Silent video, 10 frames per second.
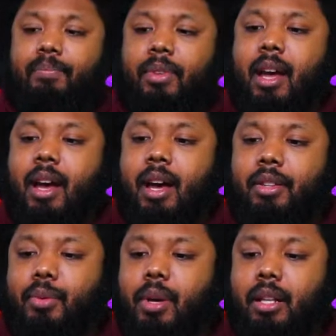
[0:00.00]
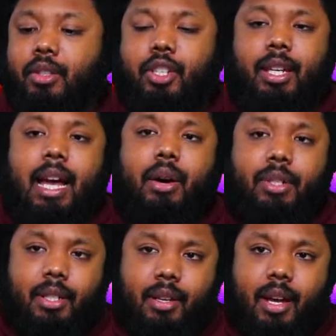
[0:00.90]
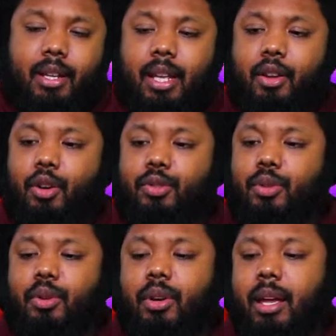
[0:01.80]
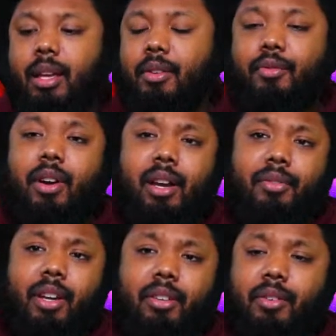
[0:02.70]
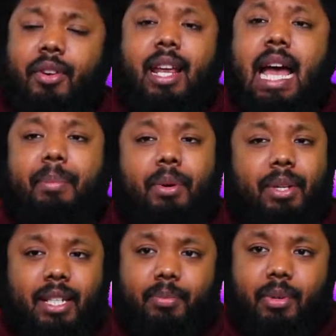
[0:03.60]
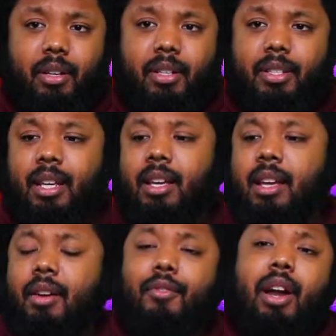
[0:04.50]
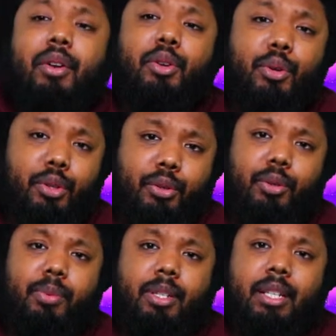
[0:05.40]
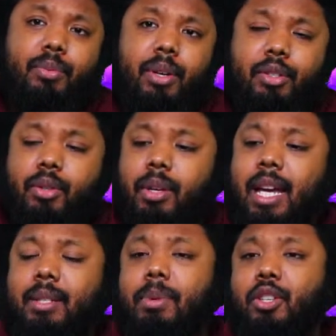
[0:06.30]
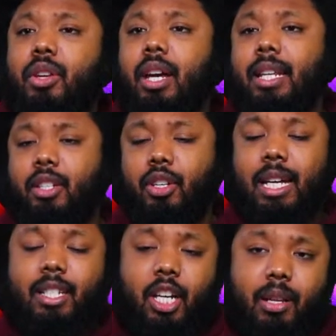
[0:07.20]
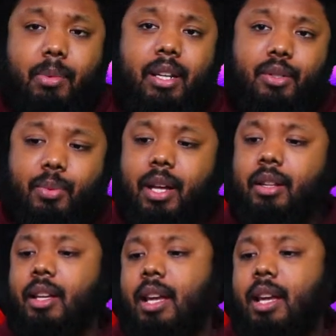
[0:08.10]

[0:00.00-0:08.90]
uh, to, uh, to see how it's done. And also, again, very, very good. Very happy with the experience. Very cool YouTubers as well. So, guys, make sure you guys, you guys check them out as well.